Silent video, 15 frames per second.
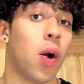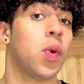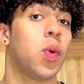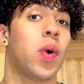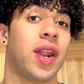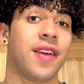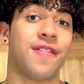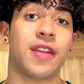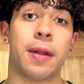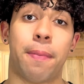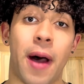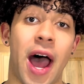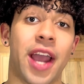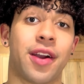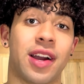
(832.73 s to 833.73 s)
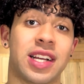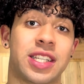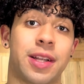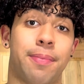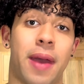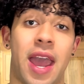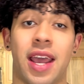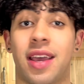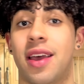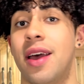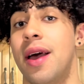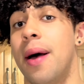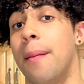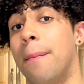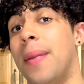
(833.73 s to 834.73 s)
we're waiting for the pie crust to bake,
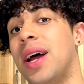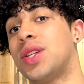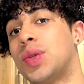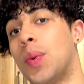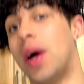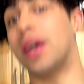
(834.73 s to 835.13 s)
might as well